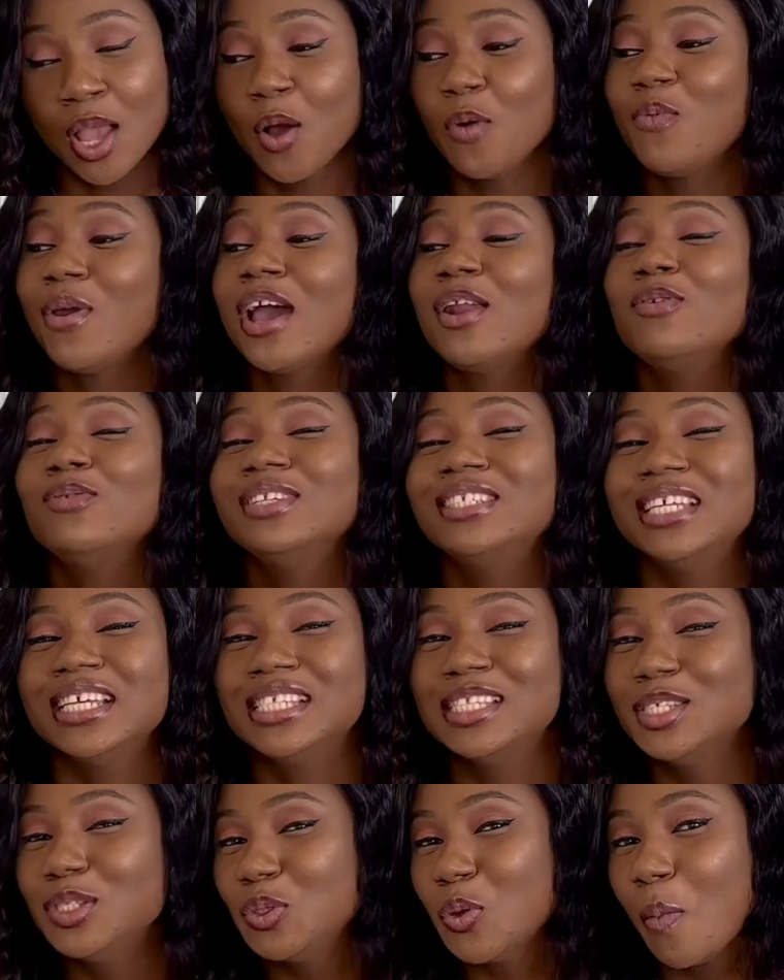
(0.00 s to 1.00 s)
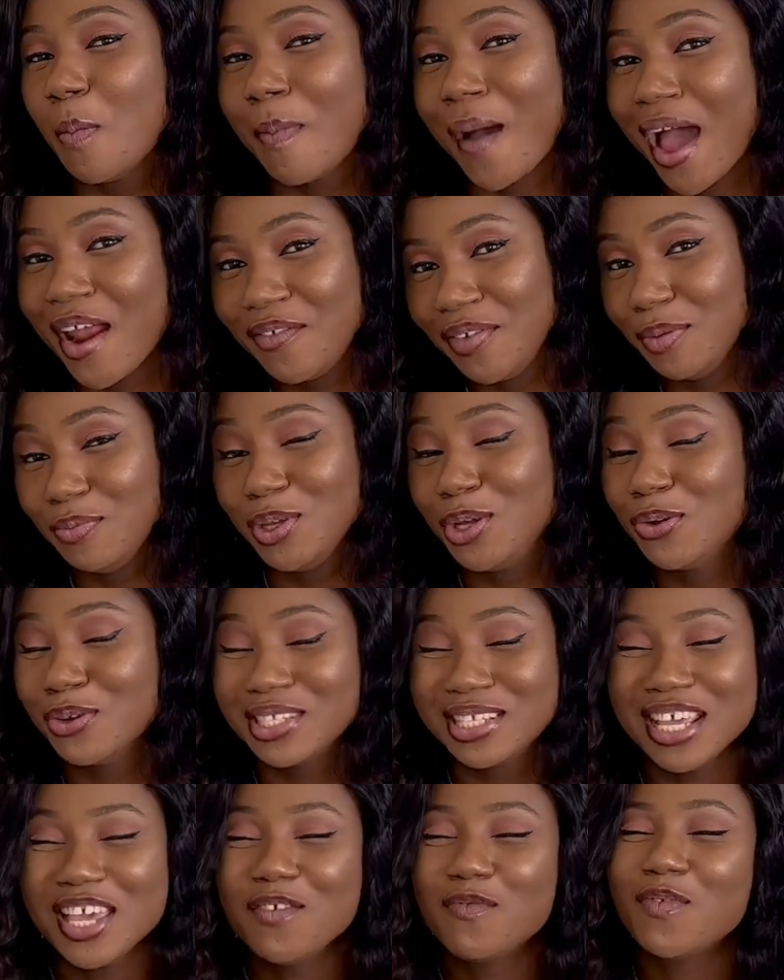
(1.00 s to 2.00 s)
We are not destined to marry,
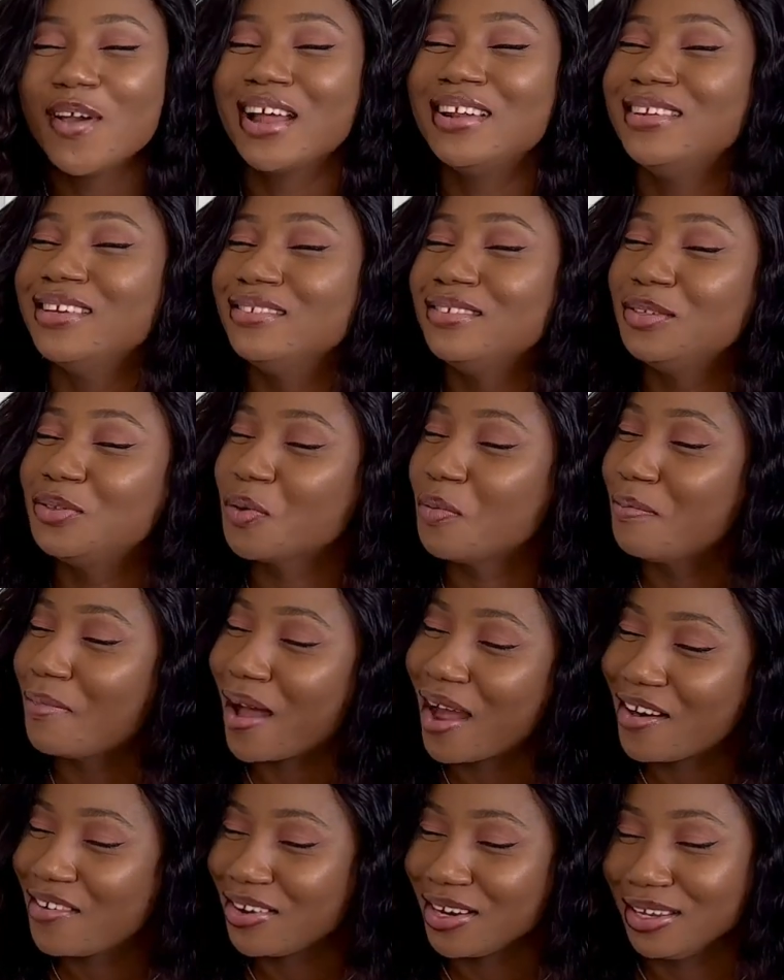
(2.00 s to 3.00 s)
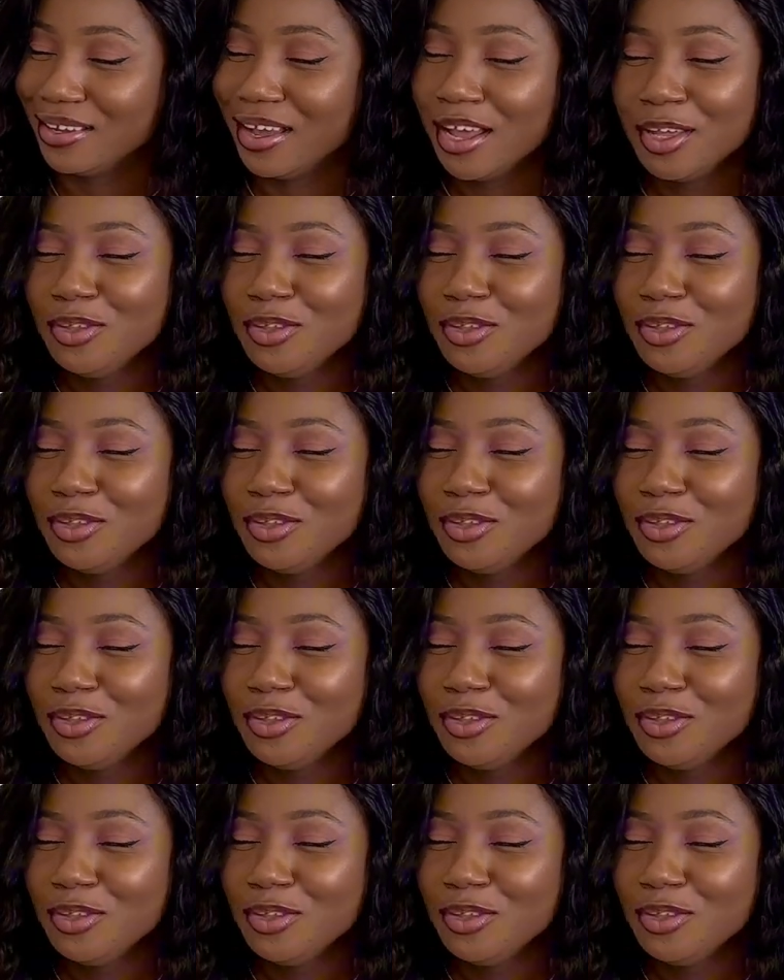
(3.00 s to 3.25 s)
because if we are destined to marry,